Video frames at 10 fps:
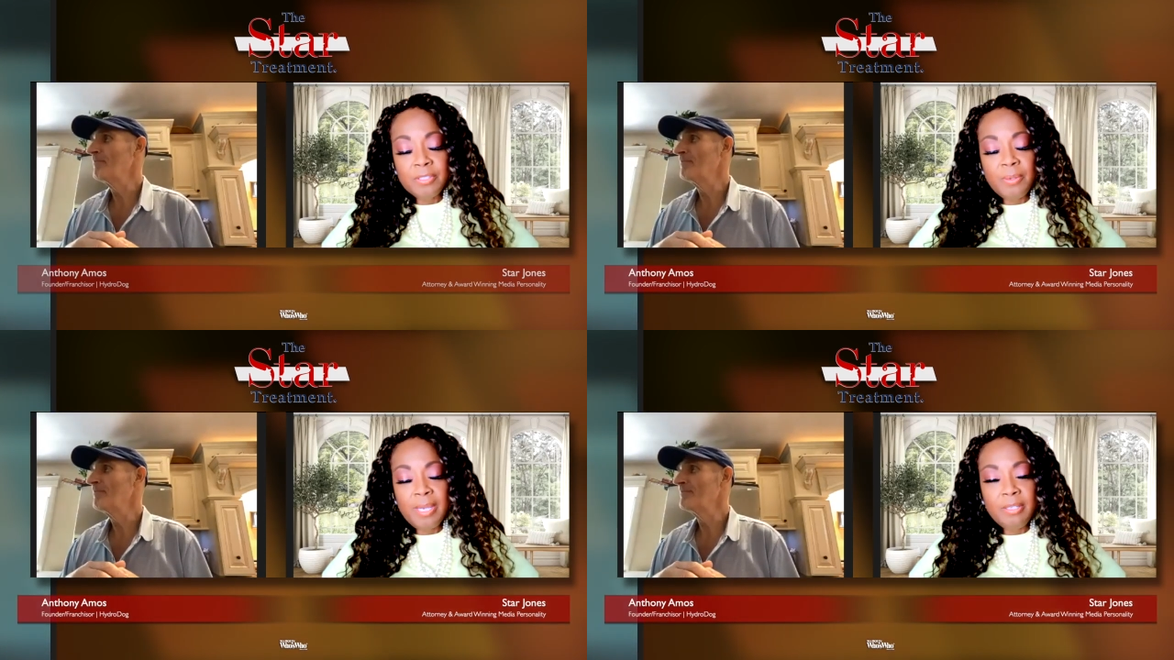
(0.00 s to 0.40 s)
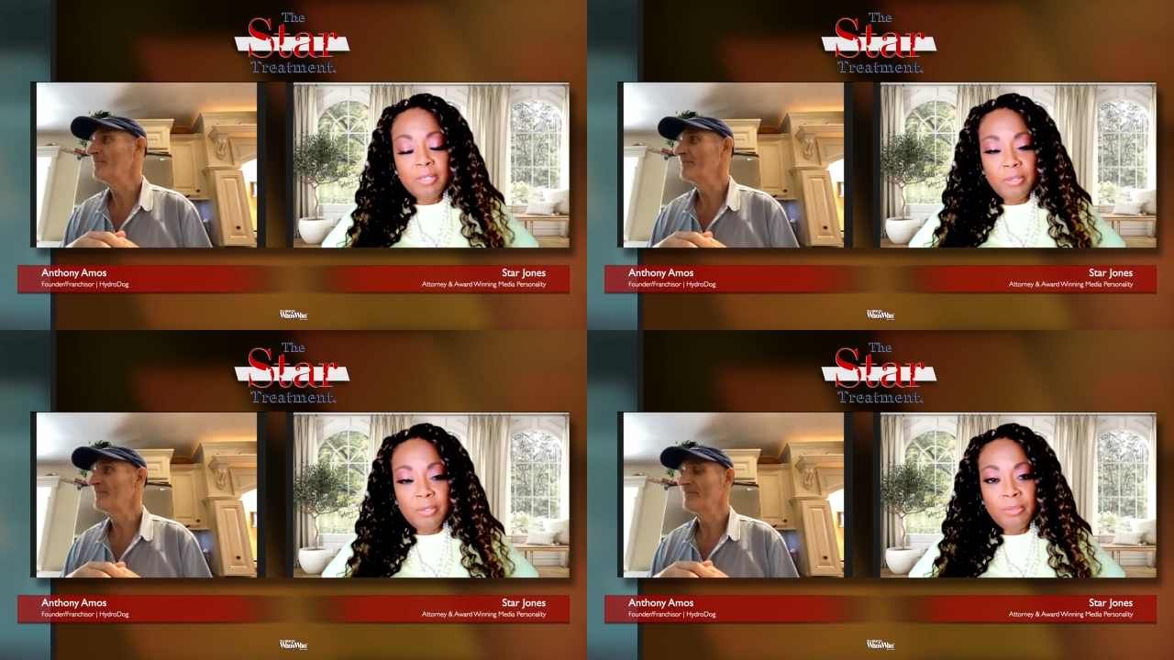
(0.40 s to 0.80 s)
Speaker 1: So I
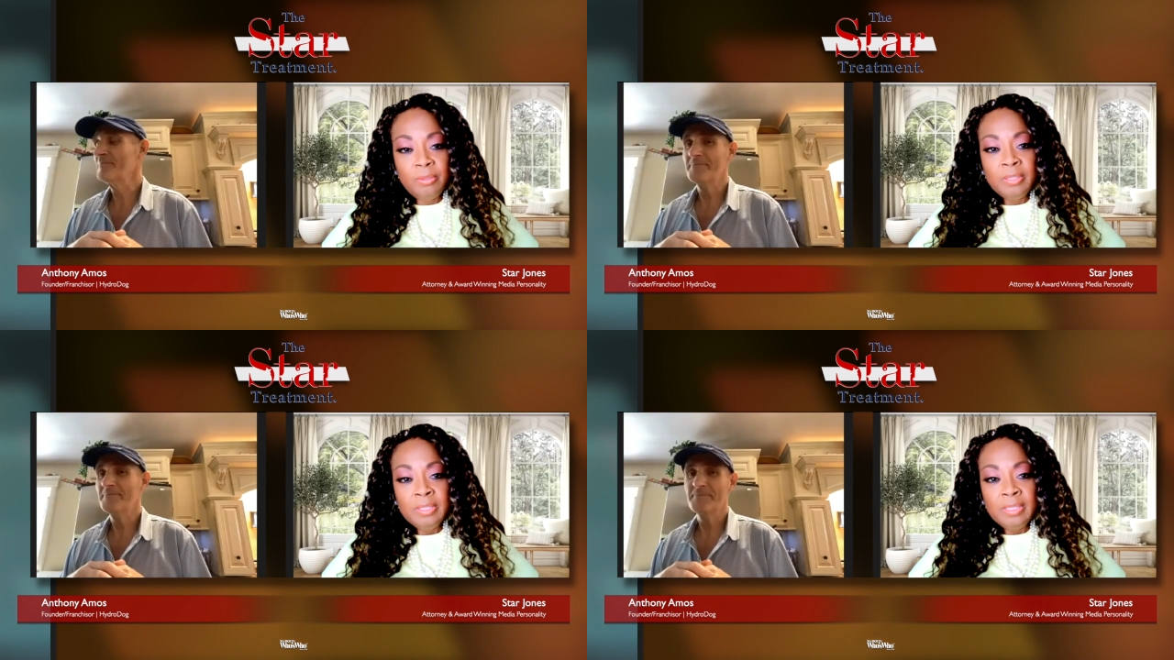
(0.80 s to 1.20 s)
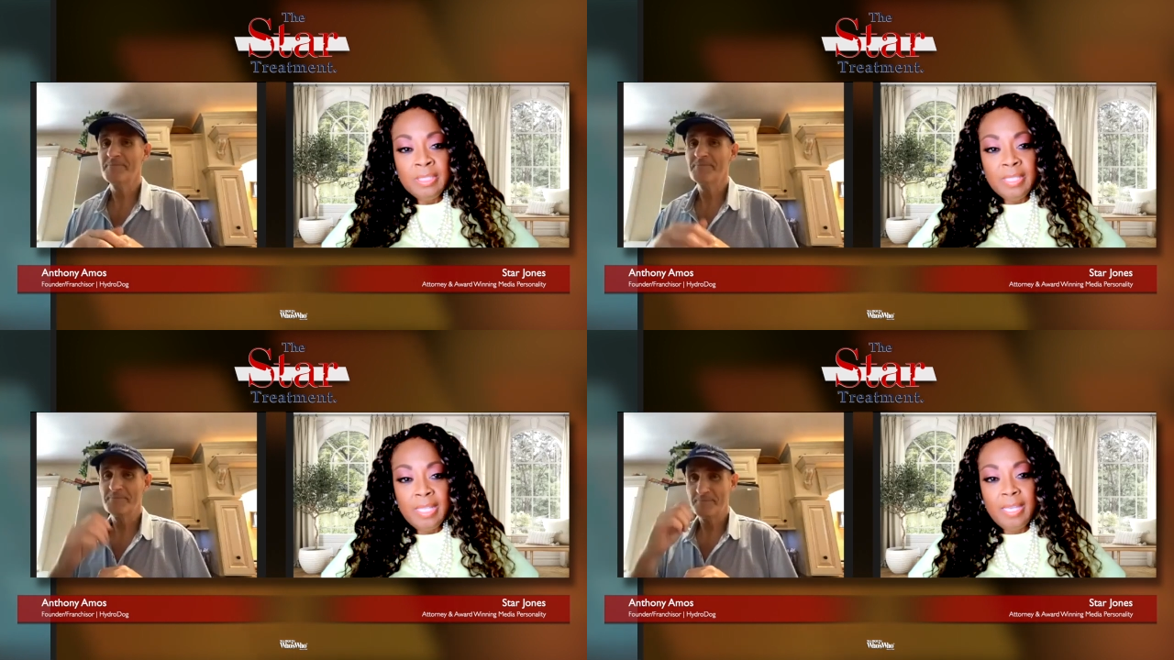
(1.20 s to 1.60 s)
know
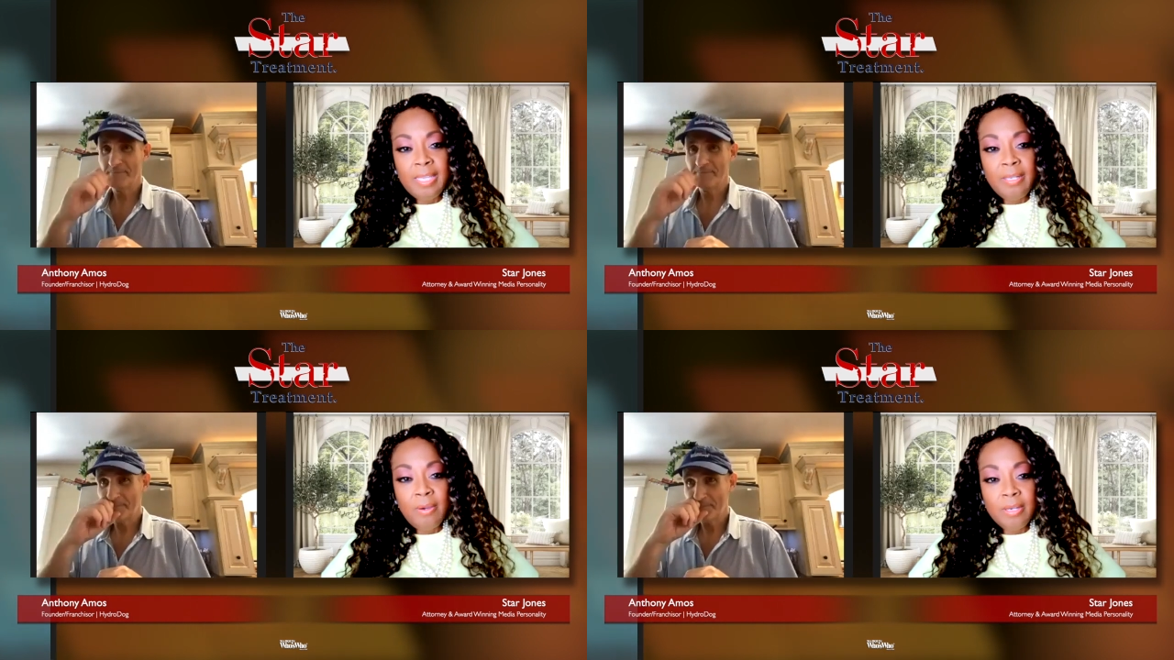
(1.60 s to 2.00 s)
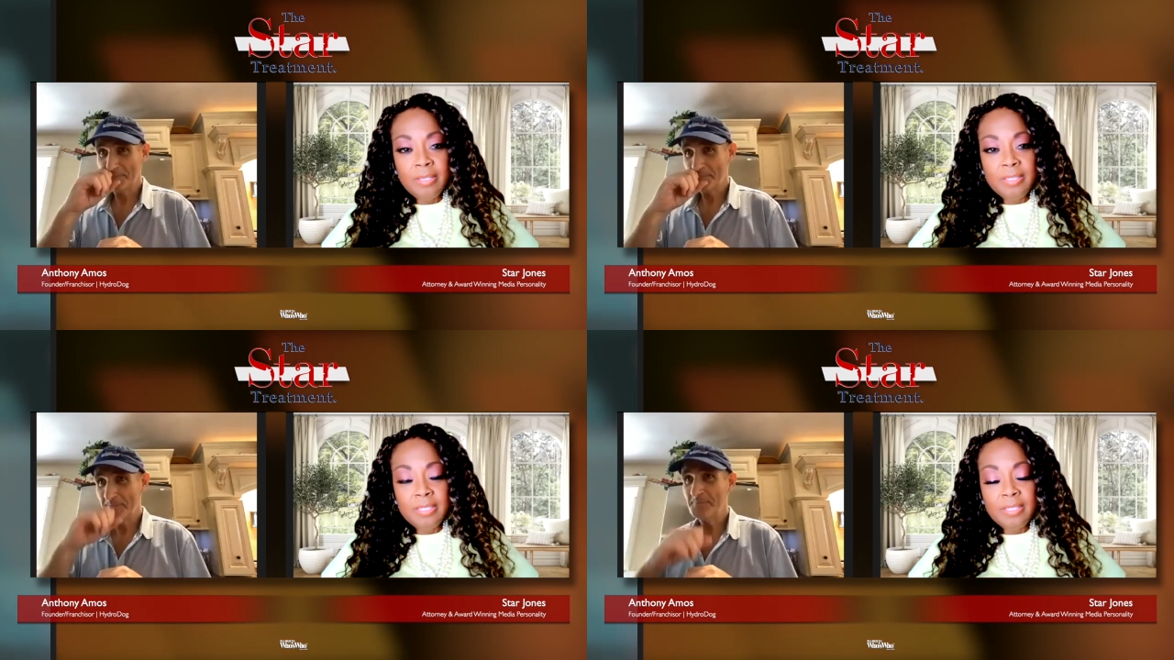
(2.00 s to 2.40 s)
that
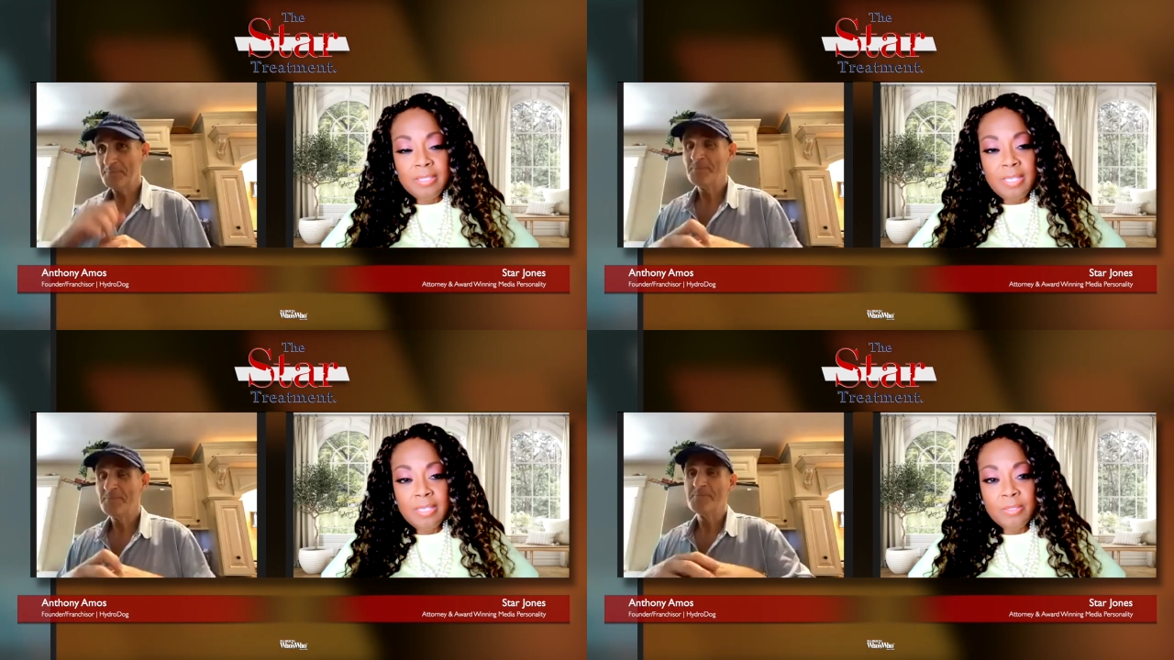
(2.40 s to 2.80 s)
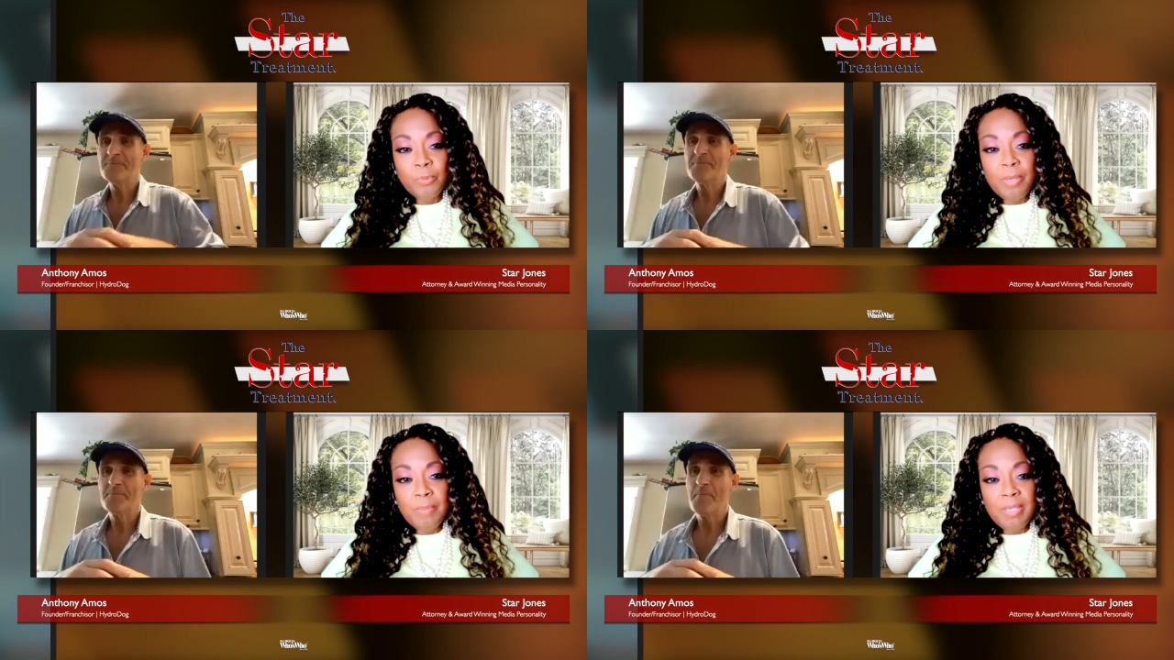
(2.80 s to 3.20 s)
heart disease takes
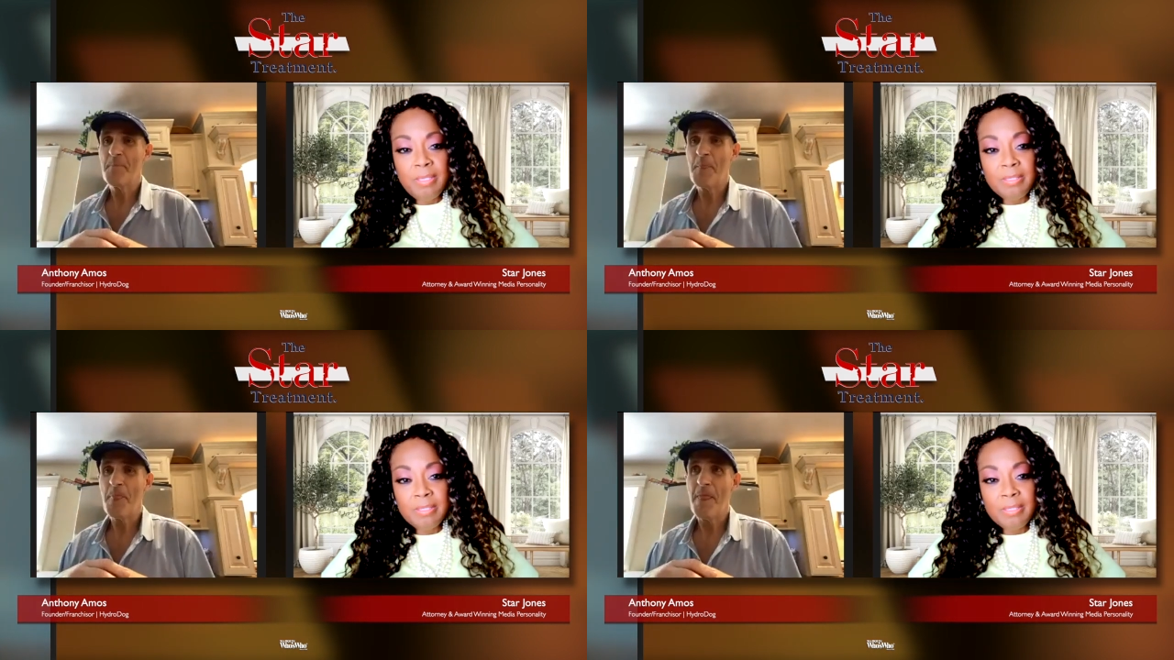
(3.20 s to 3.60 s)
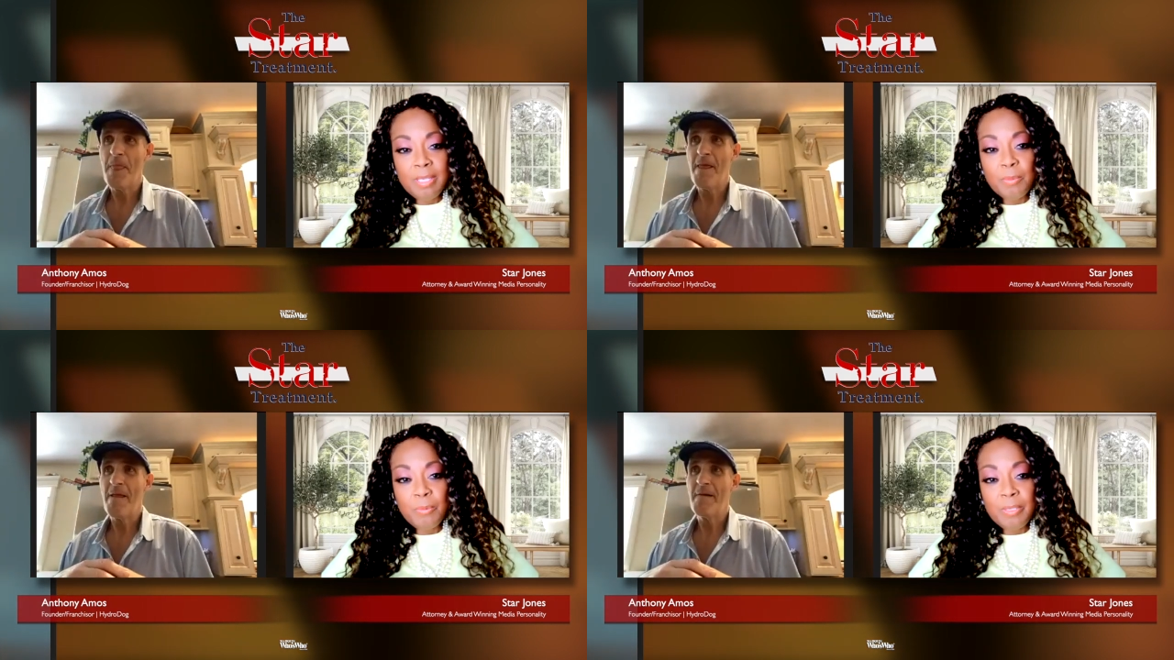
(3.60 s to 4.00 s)
women. It's the
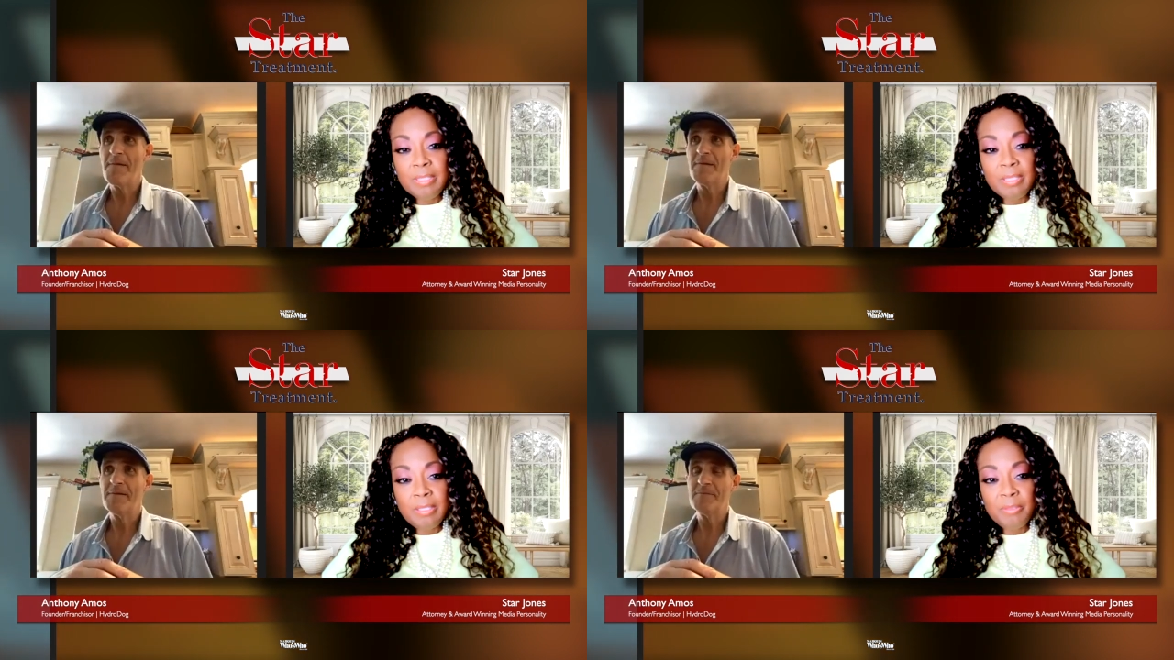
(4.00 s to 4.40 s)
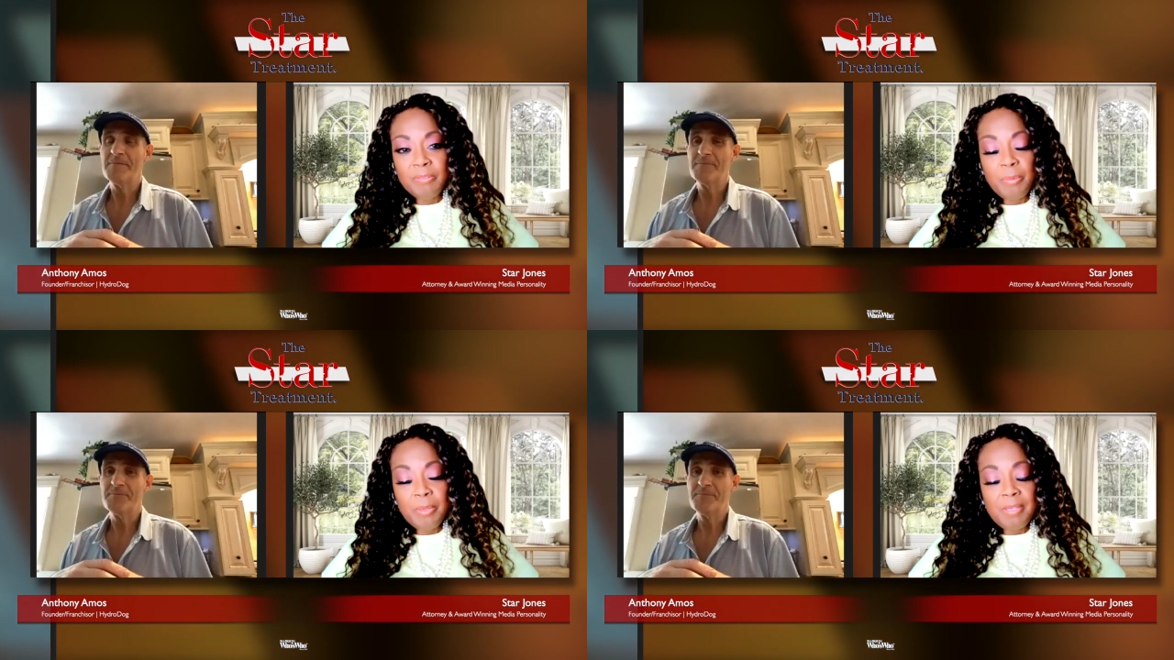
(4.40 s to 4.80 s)
number one killer
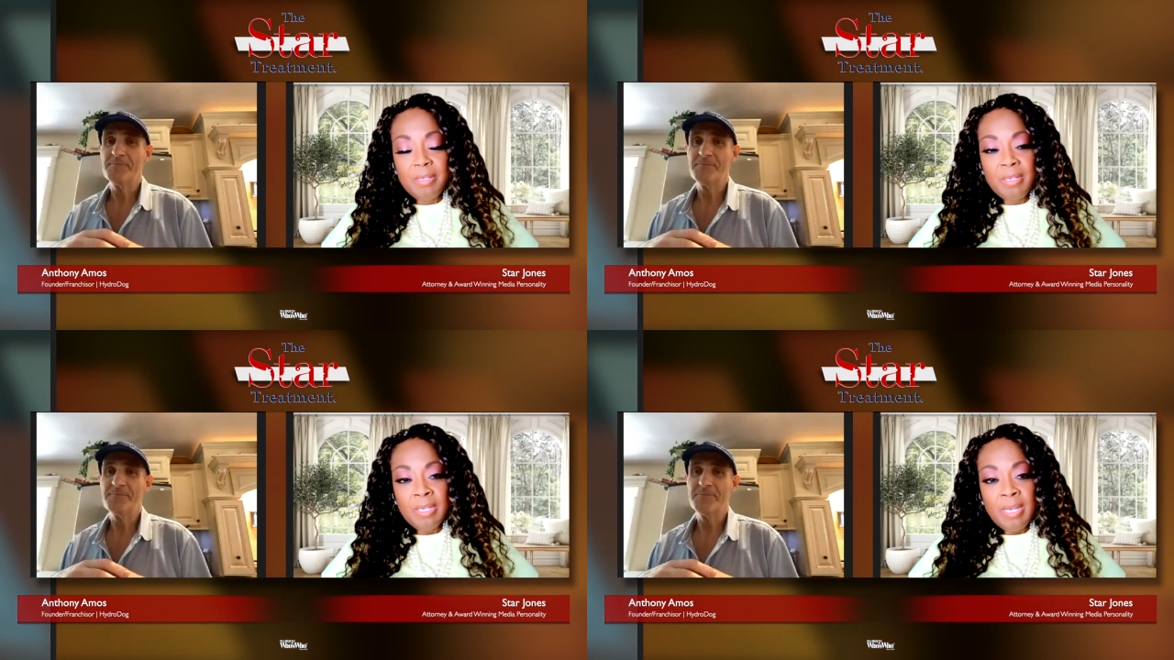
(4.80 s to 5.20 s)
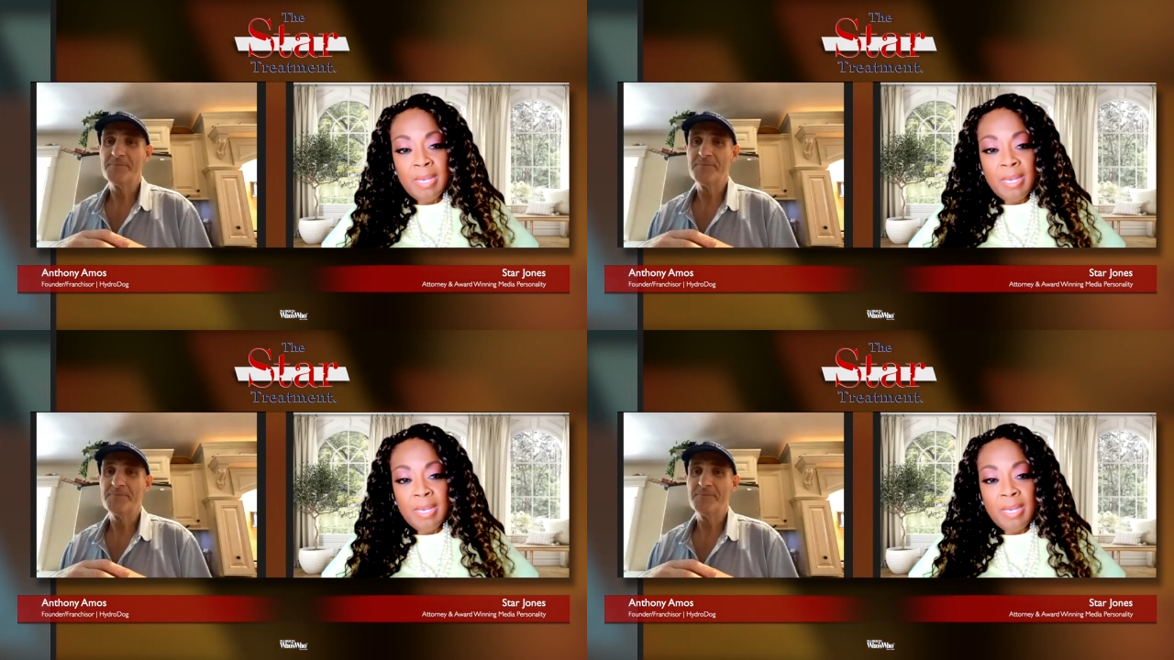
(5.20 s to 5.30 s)
of women.